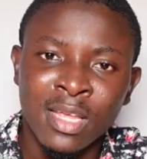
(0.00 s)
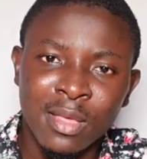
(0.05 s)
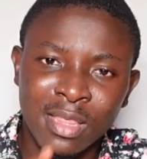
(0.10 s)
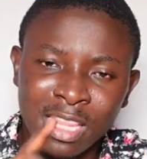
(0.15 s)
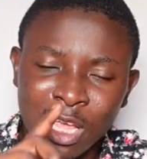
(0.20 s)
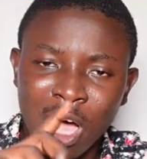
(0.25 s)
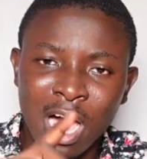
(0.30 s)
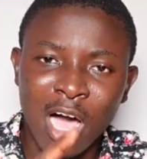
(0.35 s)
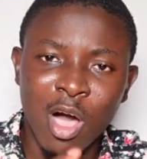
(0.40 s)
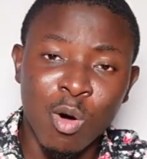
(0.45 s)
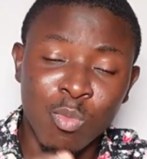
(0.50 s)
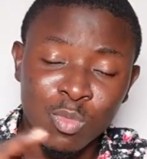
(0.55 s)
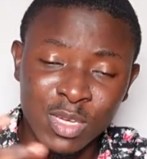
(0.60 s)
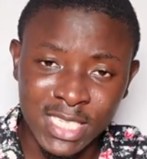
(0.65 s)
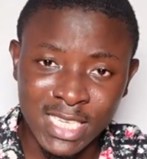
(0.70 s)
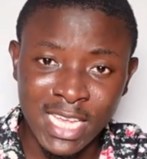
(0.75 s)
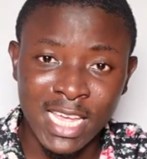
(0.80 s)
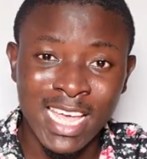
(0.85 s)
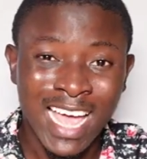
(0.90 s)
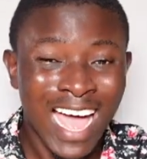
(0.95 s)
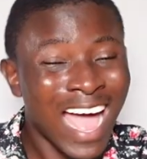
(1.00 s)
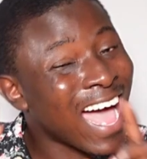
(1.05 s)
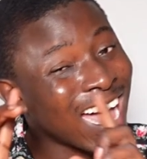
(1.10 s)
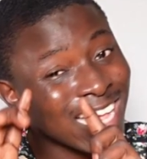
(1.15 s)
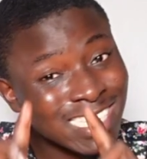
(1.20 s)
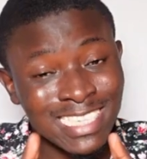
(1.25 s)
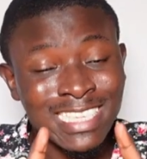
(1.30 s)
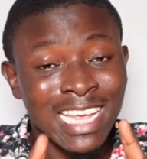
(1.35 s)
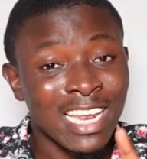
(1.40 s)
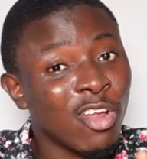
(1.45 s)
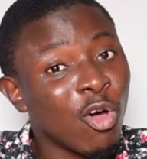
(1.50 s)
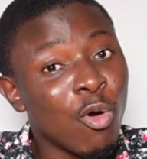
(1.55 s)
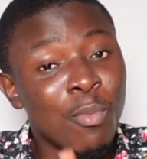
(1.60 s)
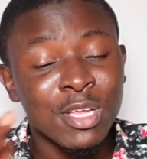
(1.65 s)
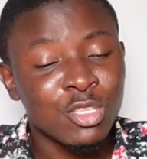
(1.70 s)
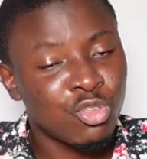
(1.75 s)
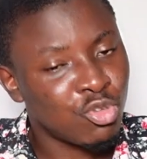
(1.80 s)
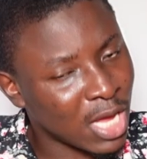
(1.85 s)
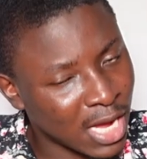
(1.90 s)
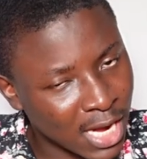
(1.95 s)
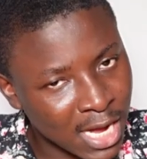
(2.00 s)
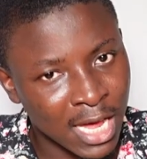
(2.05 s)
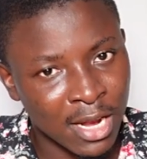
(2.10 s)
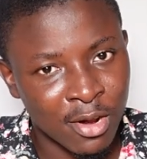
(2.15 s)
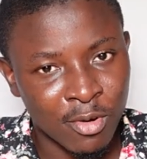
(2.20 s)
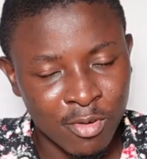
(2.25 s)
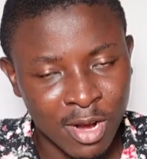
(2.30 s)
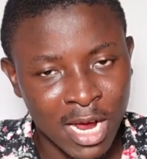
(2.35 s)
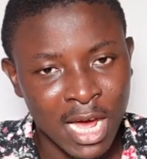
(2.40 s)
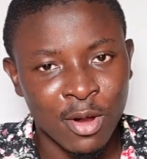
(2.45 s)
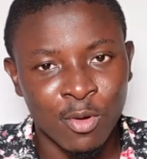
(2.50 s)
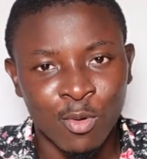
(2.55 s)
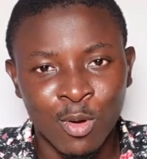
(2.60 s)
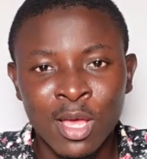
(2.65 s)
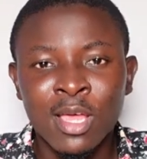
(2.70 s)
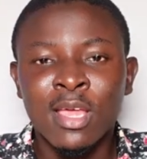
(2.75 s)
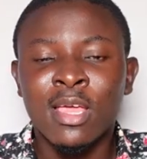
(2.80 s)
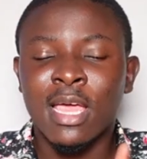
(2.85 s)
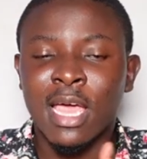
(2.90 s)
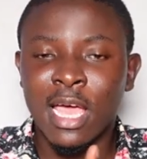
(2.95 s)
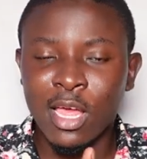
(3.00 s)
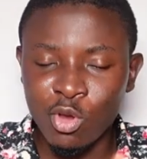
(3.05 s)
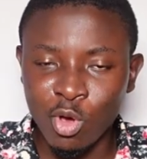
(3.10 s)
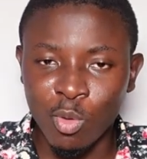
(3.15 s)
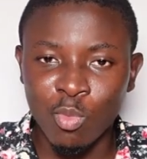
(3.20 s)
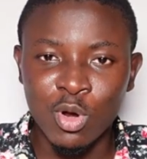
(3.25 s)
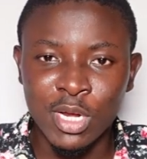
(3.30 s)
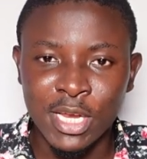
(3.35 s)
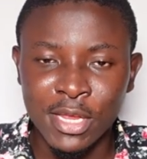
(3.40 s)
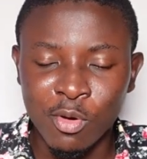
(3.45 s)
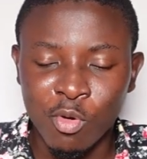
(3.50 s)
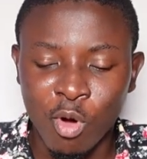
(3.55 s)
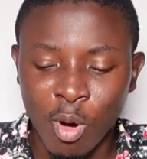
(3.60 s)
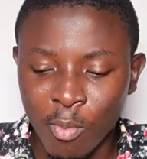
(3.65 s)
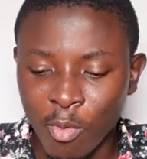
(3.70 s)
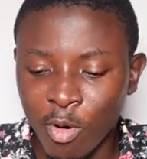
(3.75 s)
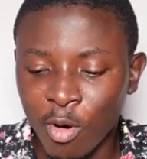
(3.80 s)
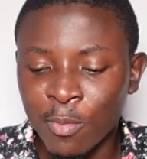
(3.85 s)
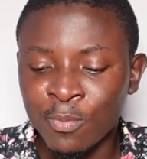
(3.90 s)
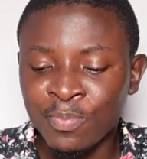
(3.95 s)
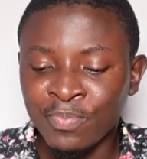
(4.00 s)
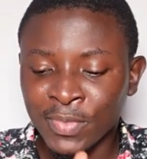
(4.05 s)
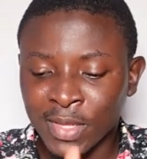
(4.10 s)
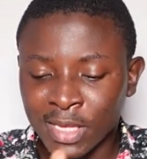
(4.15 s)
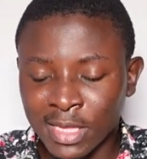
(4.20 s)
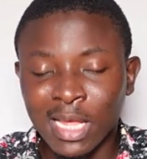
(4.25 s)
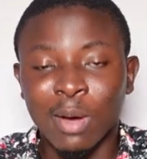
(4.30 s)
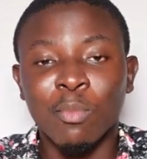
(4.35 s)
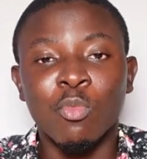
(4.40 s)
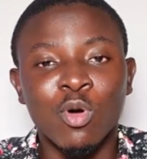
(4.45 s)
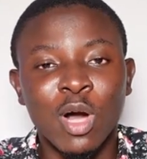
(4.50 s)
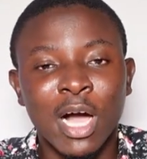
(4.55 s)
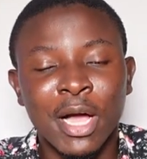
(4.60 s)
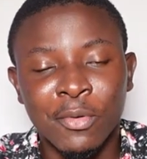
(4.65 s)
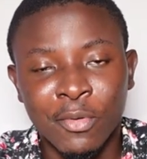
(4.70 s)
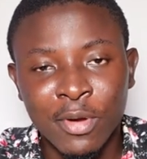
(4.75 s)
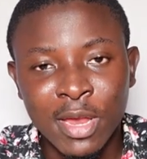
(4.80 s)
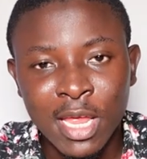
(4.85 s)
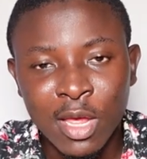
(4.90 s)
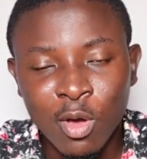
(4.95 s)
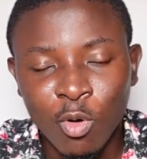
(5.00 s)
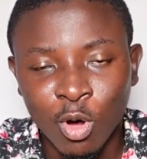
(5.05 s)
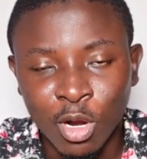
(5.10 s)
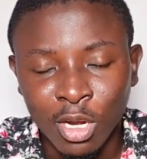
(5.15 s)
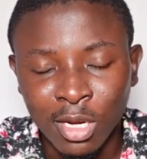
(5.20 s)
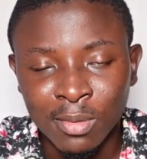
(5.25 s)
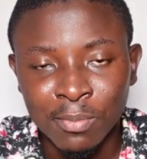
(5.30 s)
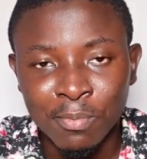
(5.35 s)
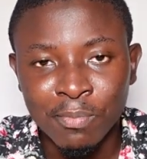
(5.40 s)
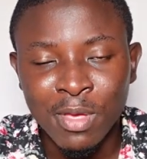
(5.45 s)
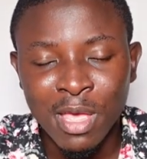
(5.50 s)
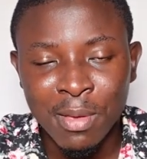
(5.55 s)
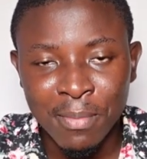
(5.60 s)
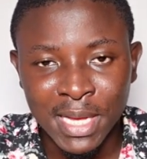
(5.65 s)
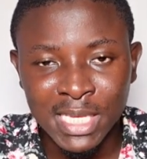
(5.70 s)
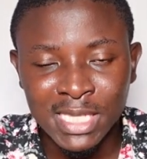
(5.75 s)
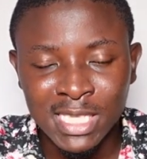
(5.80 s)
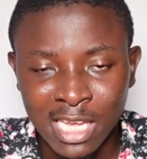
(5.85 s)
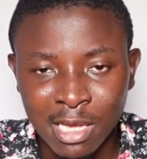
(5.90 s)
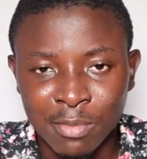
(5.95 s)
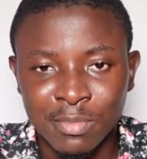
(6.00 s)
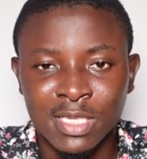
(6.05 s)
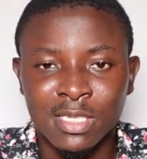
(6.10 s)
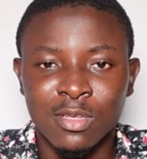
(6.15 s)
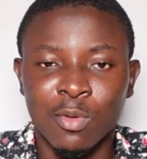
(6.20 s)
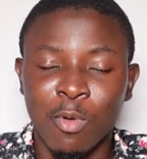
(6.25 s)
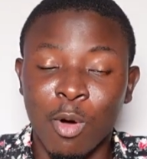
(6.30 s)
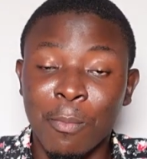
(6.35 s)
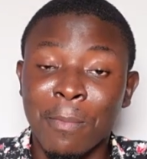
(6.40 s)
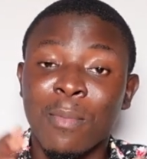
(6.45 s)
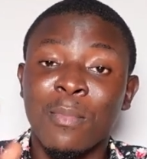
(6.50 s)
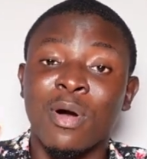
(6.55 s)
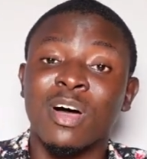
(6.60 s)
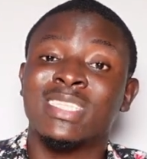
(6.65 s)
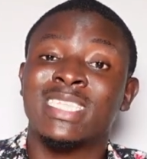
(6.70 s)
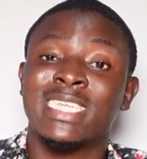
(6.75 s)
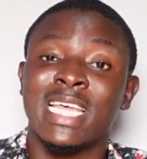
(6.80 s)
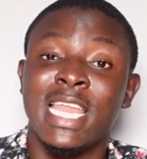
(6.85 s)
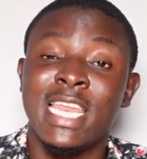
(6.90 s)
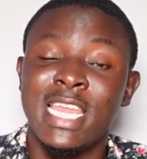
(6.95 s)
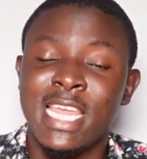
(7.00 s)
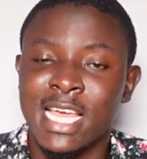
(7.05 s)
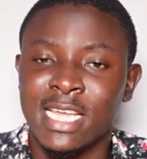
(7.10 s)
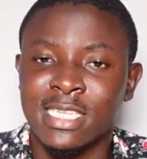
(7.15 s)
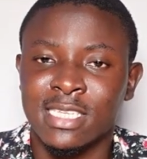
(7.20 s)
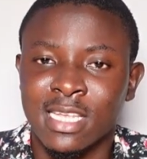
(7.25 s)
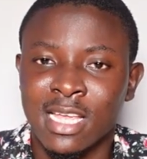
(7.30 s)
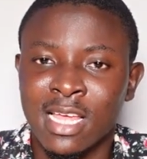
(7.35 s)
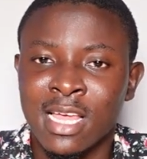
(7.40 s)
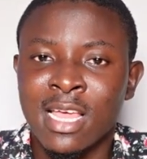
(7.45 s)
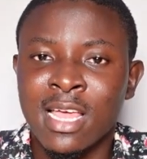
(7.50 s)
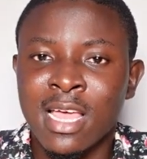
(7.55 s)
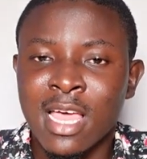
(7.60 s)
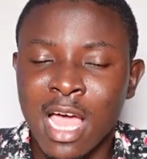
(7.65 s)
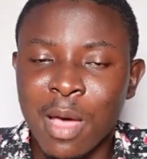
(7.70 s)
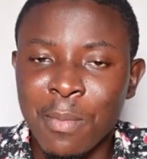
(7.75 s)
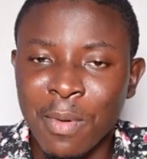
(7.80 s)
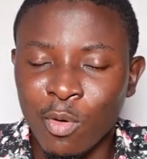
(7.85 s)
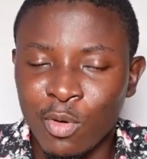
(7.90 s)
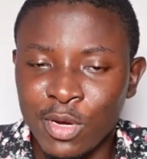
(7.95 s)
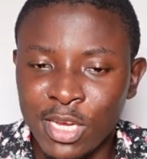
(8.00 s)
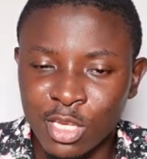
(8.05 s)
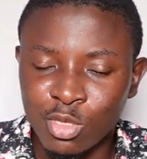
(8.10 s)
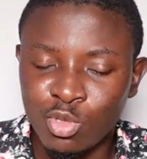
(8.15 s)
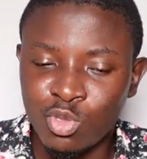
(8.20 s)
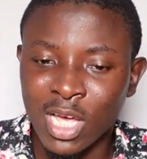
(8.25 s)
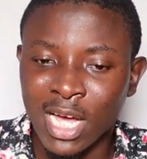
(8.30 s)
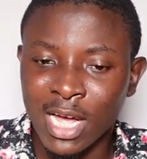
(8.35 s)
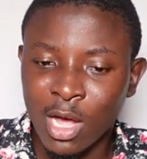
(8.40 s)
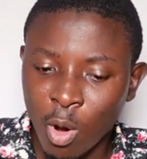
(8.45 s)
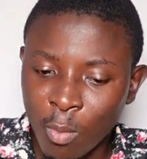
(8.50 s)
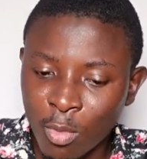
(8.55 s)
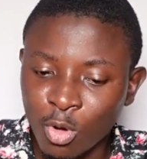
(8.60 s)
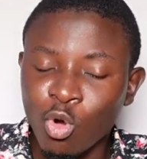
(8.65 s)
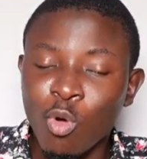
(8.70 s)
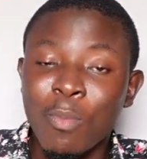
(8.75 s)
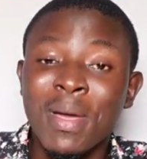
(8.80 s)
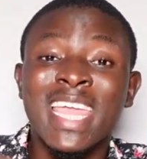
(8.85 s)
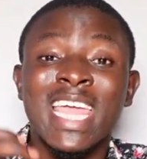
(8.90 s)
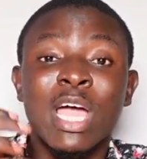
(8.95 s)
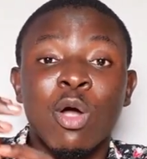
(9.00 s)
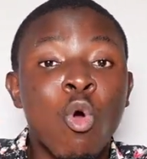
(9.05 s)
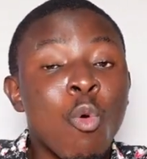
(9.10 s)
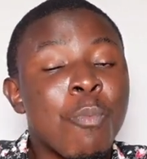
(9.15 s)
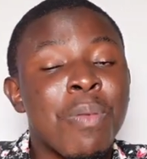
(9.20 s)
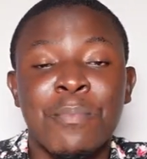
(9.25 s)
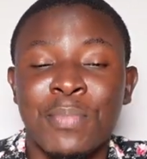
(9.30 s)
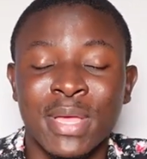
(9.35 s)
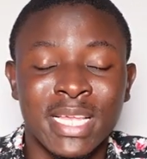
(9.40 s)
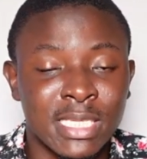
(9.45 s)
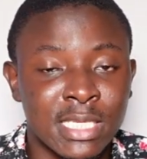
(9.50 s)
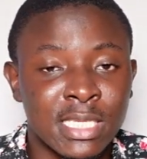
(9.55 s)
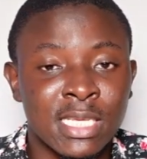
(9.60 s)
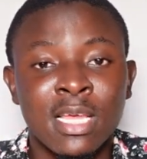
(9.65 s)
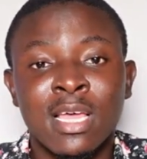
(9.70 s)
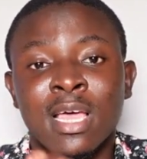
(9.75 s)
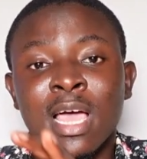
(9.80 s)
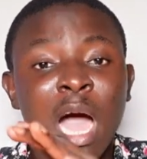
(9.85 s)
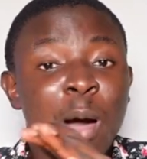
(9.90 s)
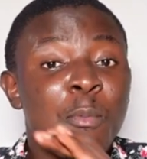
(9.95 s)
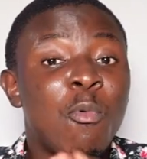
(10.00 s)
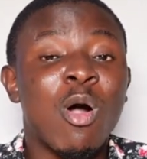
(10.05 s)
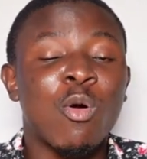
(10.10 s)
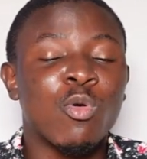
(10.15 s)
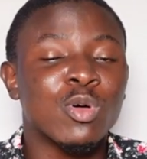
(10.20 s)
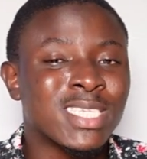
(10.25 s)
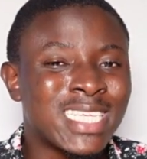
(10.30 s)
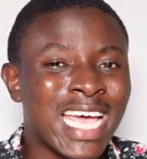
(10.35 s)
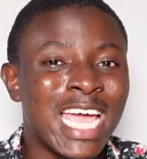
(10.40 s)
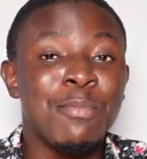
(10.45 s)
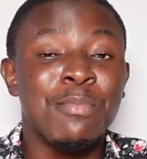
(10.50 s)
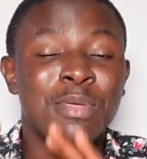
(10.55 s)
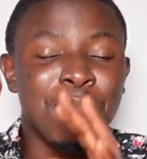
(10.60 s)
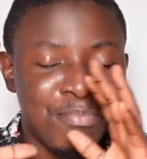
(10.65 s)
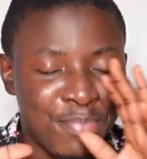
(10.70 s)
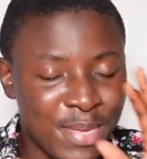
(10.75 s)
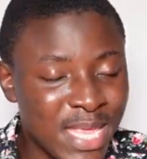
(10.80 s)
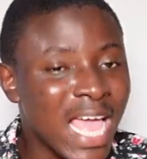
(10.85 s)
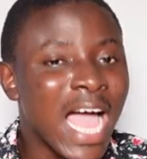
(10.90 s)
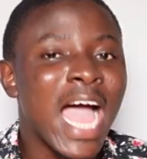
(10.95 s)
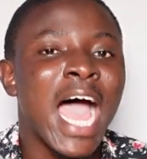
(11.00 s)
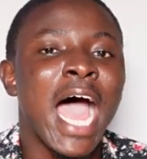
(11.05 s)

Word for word: Now, I must say, answer now be to Yakano Crano, and your Mundi in Cobo. Now, more agree on payment terms, but more 10 years. Emma would eat Chaka, Mono by a hoopy pace, and walk or sign beer